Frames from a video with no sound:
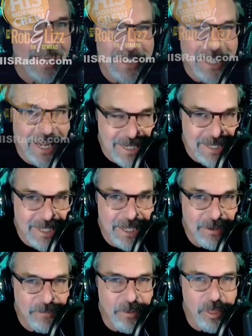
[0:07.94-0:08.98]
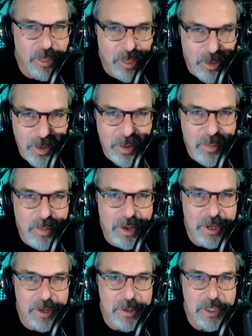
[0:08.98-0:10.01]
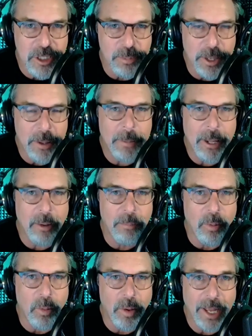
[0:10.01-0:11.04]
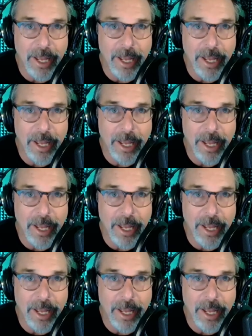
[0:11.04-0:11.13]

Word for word: Yeah, Taskin for 31 years has been a bellboy